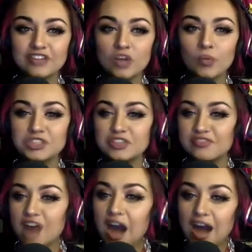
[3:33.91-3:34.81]
What's your
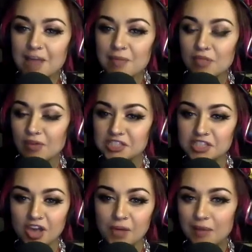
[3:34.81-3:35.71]
vibe? Are there any
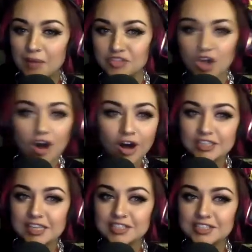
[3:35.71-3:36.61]
certain bands or
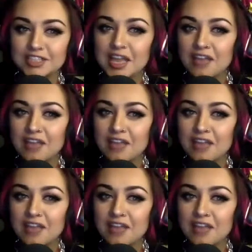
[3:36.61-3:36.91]
artists